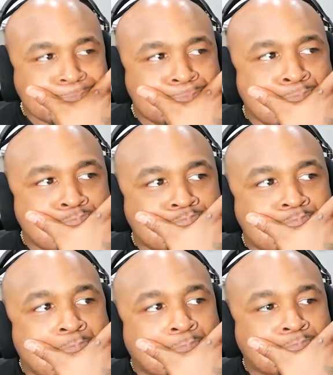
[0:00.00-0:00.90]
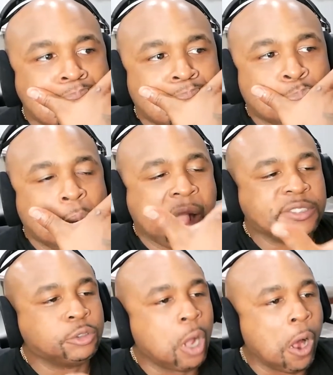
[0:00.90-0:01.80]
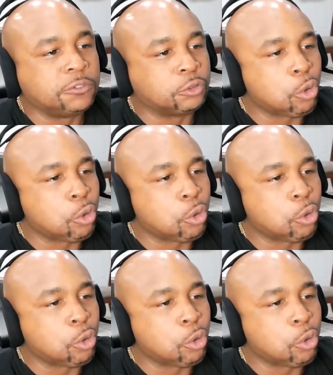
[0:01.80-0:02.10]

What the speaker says: And we're totally gonna make it happen.